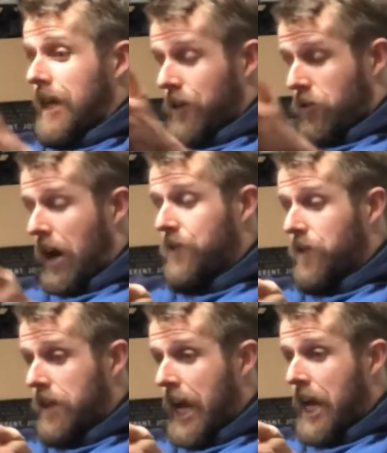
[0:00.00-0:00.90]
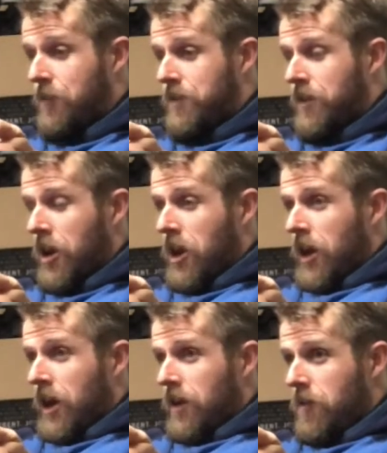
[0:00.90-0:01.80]
CrossFit Games
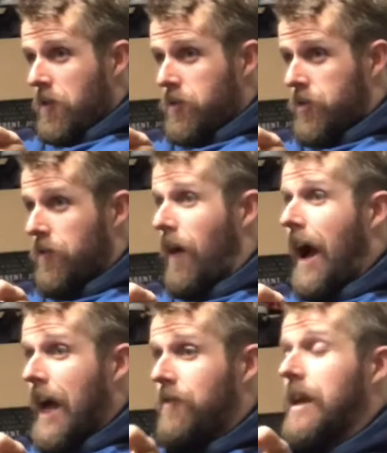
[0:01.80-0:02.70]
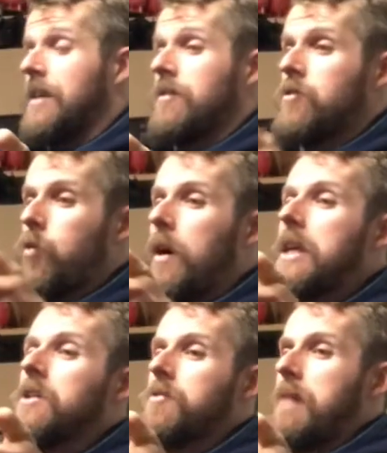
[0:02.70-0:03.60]
survive? 20
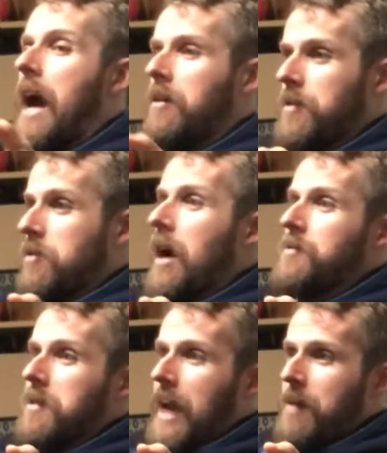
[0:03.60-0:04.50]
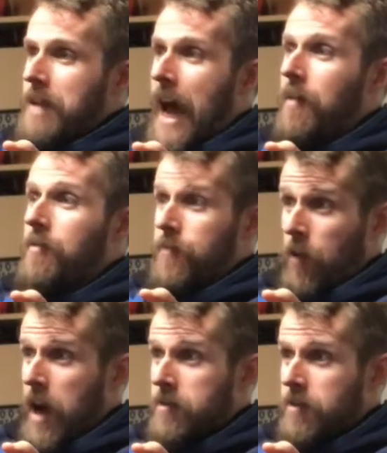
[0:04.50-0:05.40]
years from now, can the CrossFit Games have
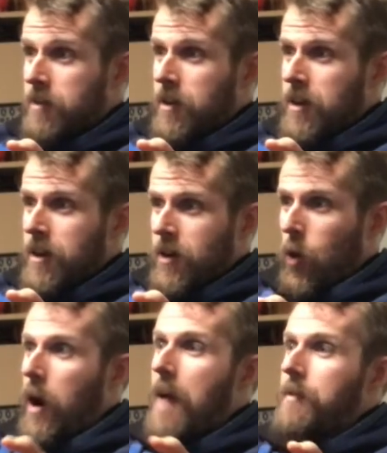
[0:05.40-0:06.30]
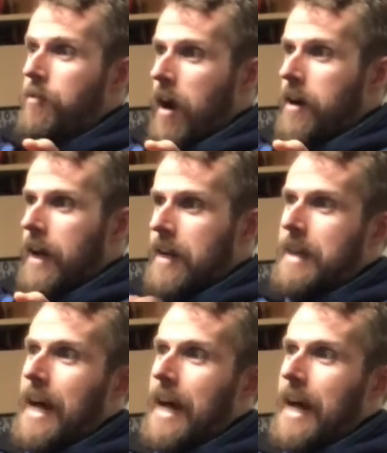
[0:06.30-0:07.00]
Fran or heavy Fran, and is